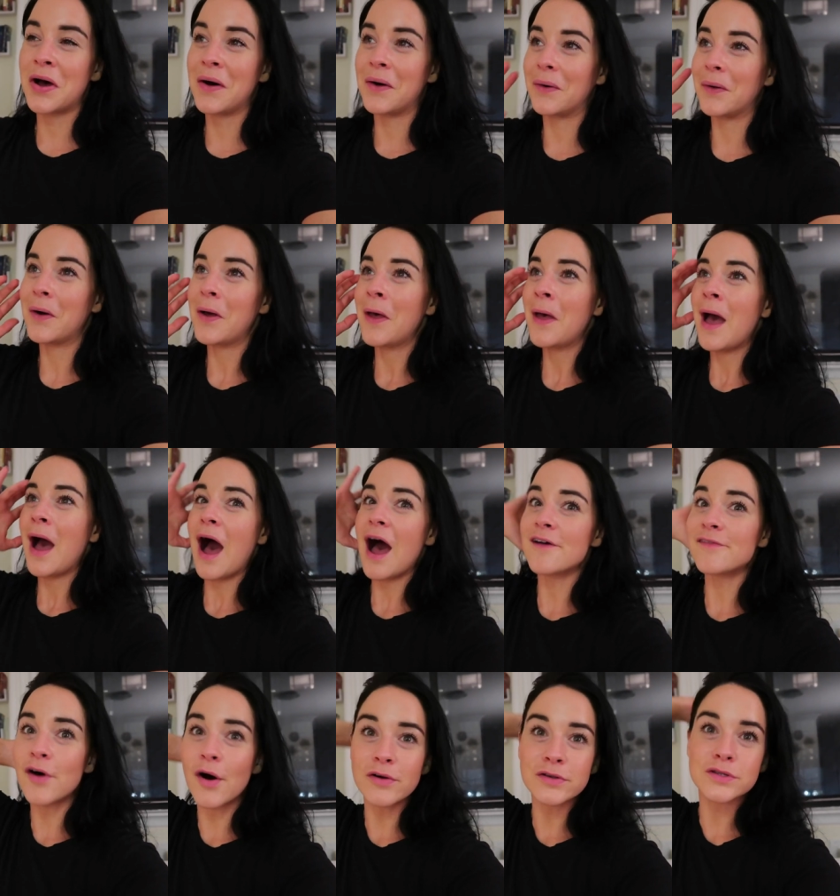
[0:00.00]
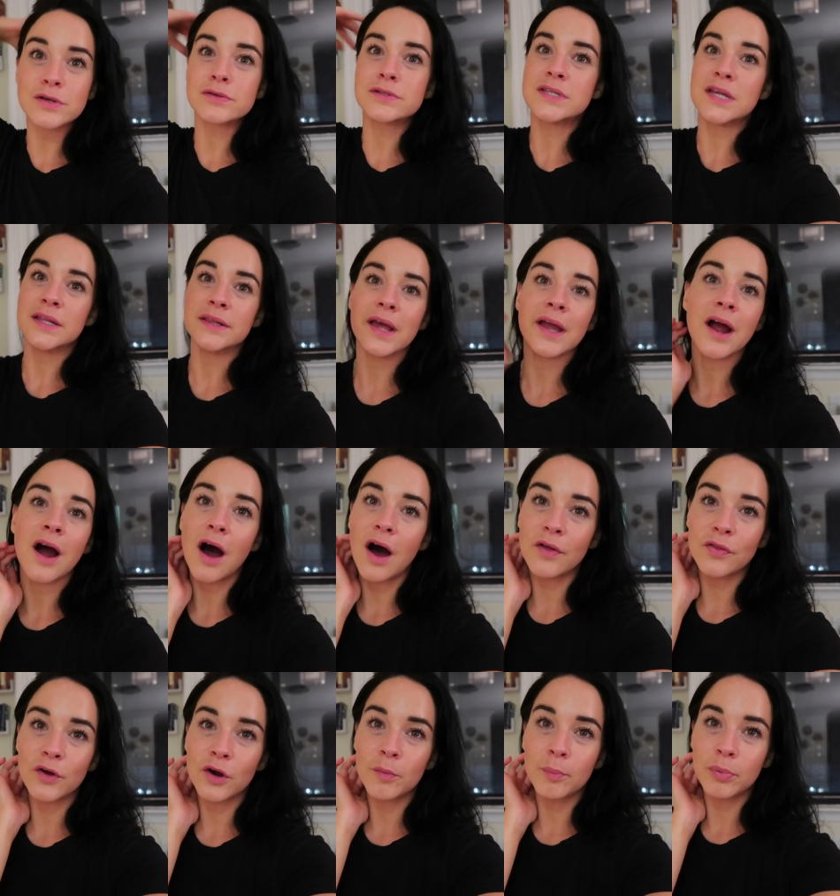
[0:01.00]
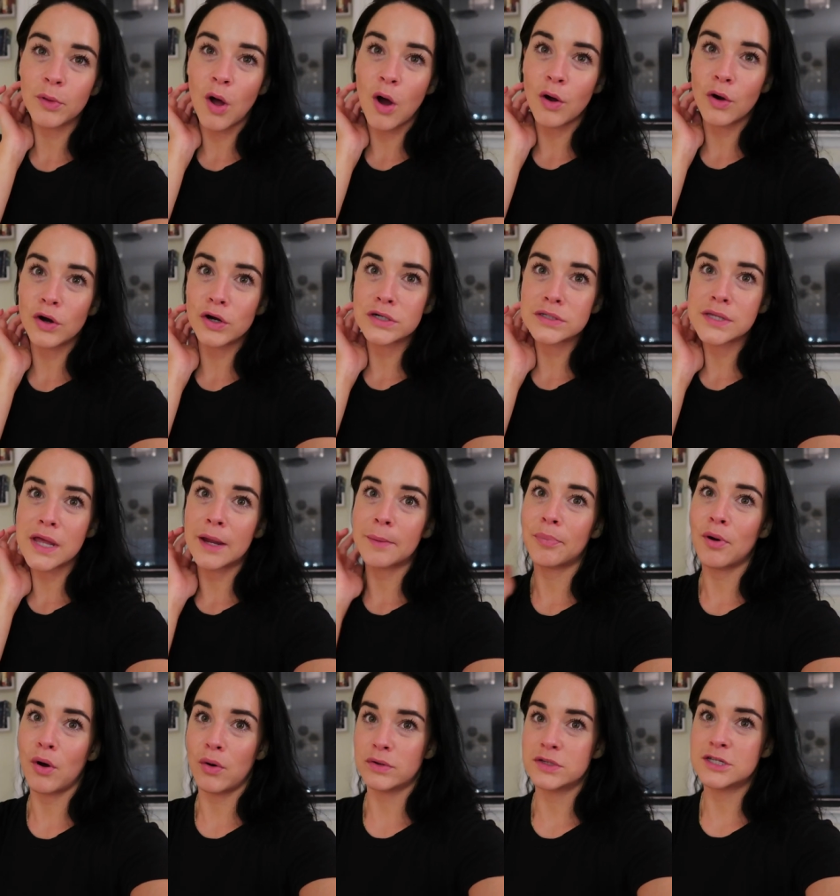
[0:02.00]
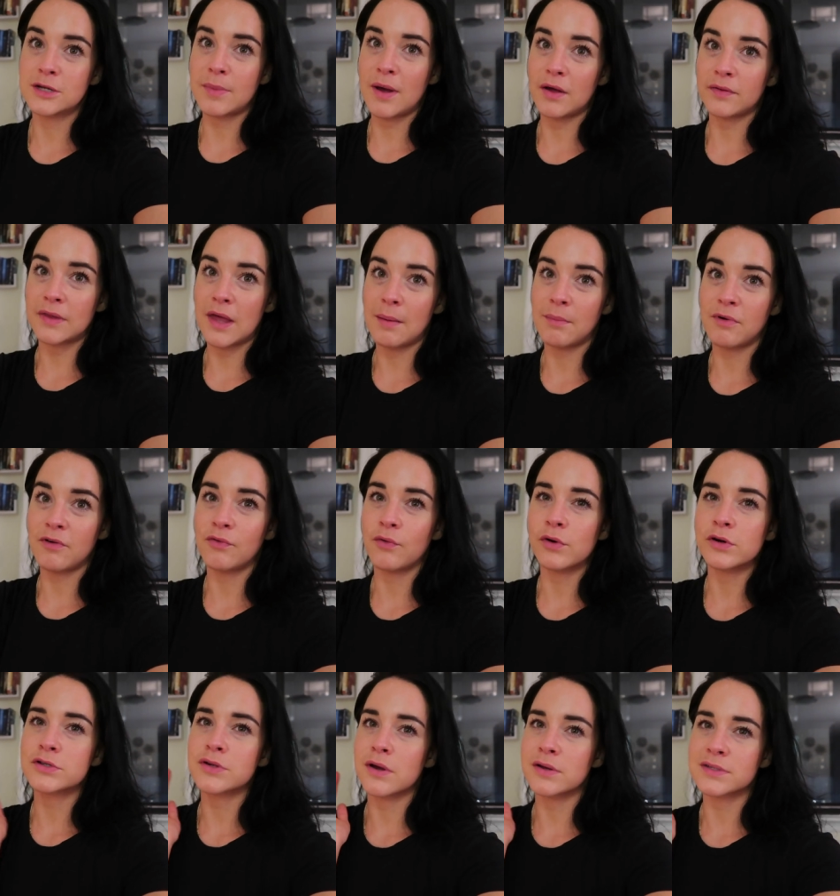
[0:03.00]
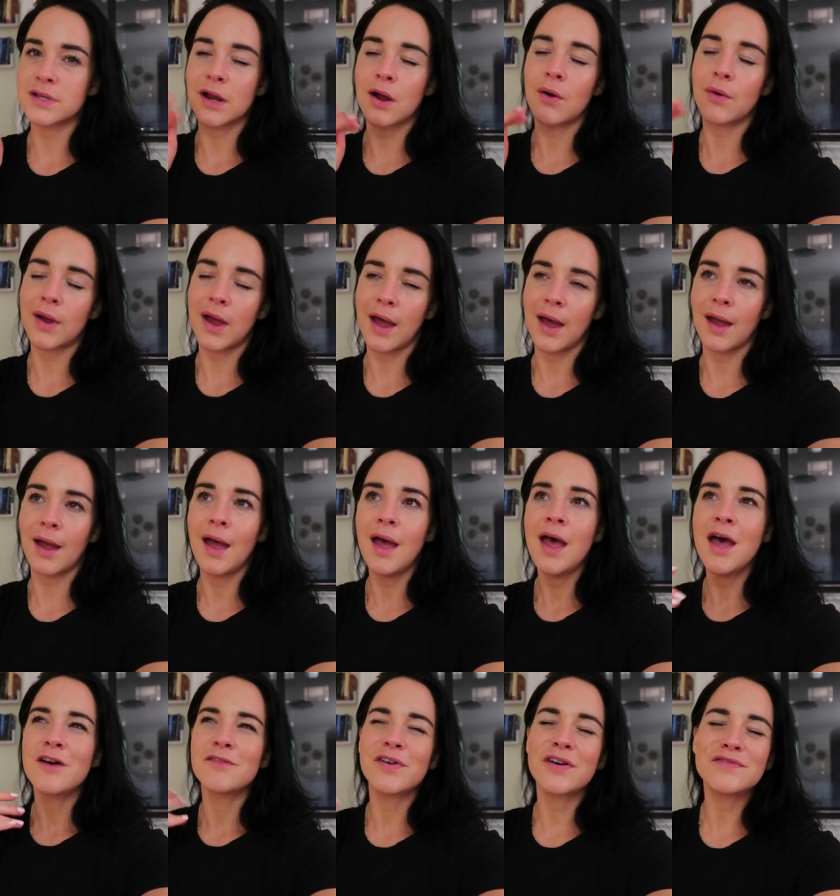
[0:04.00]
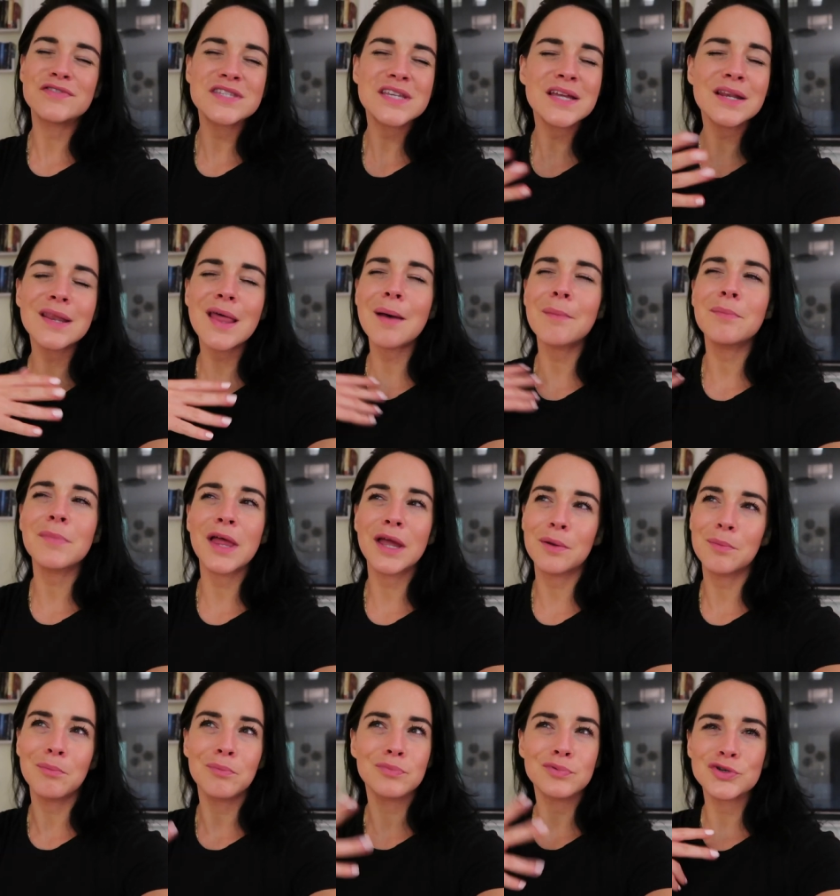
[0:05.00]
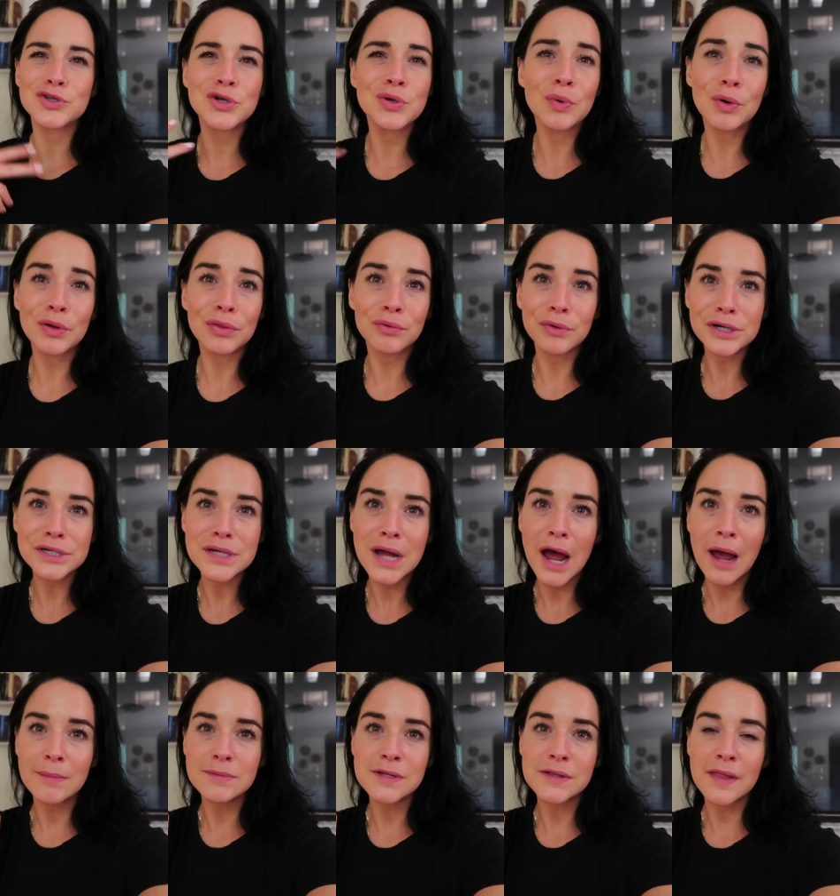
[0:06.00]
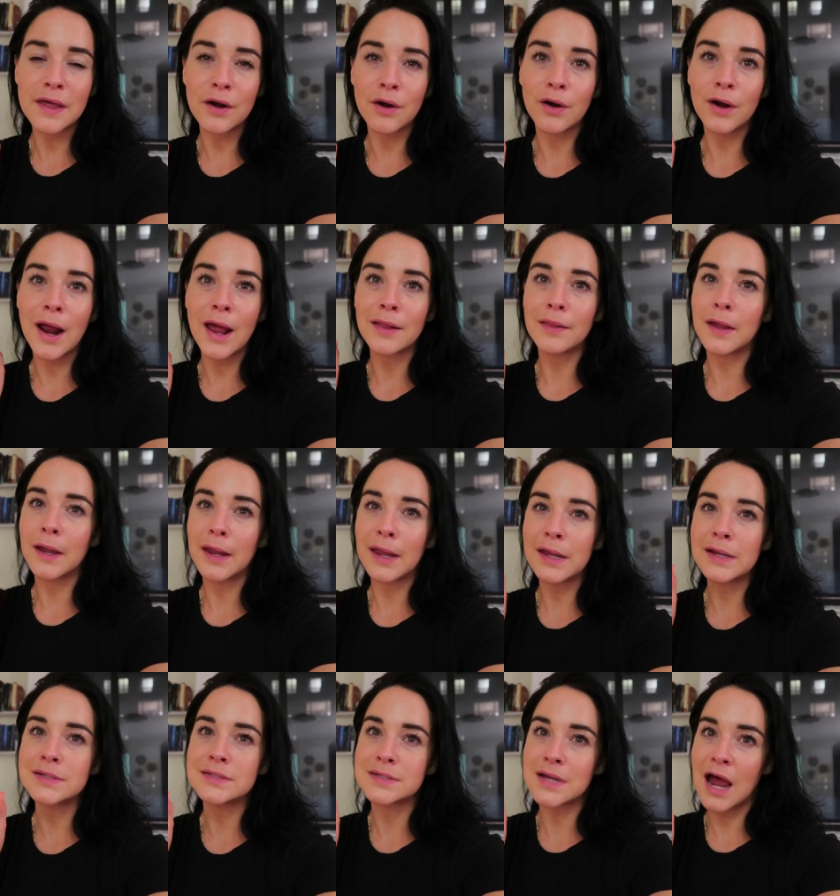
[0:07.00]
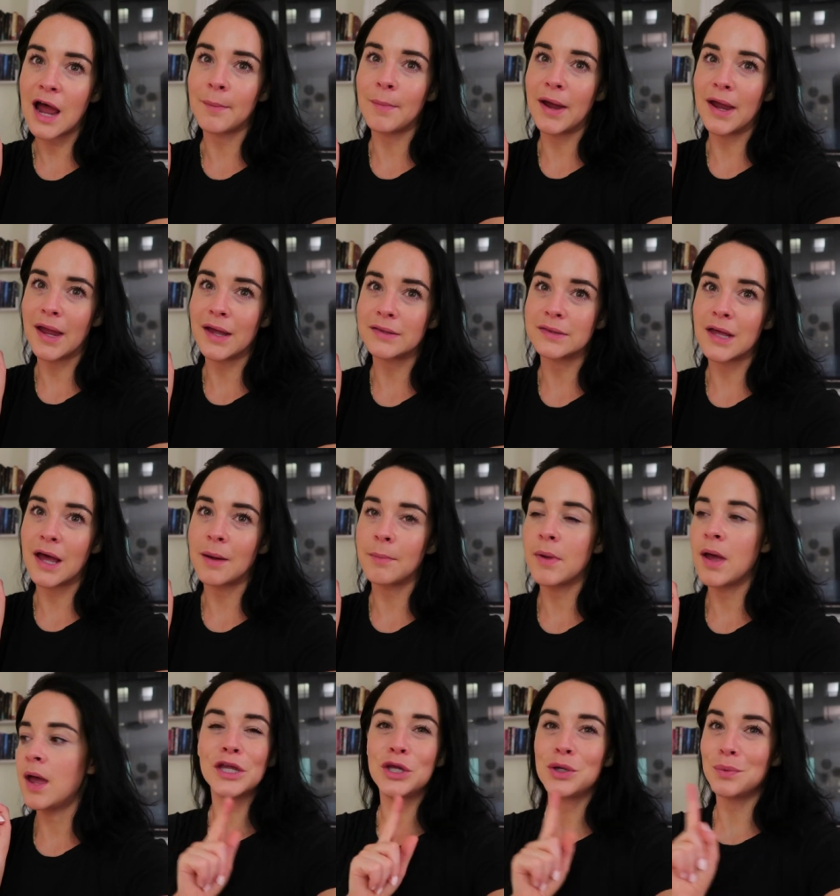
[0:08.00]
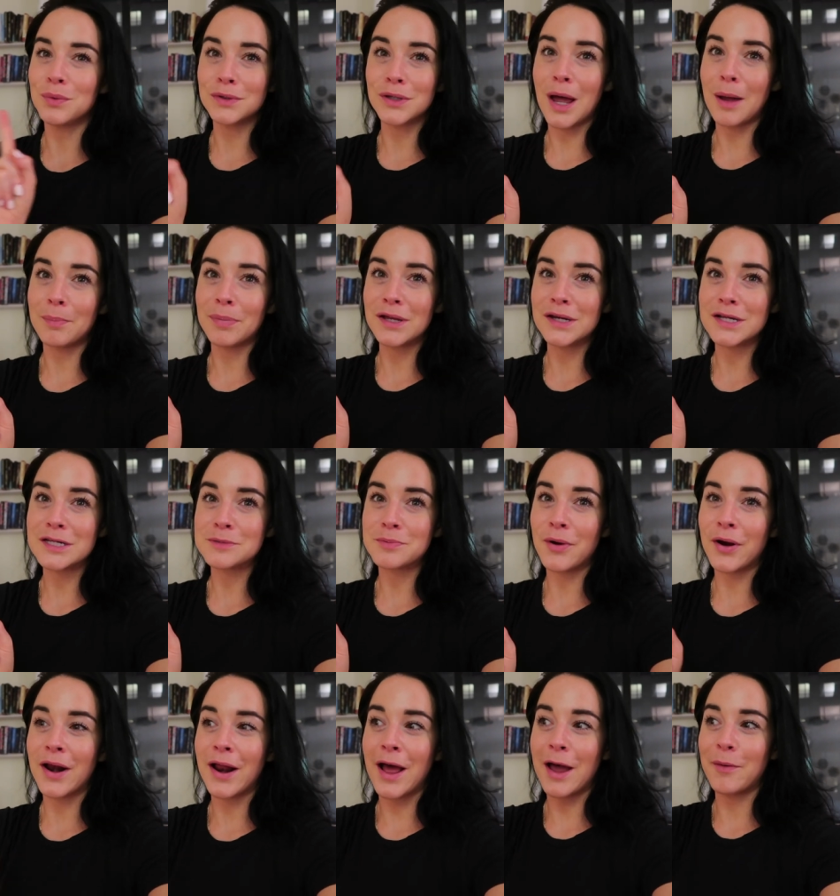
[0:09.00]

So I've also seen like other bloggers like post about them before. So I was like, okay, if I've seen them like two or three times on the internet, like it's time I get them. You will not be disappointed.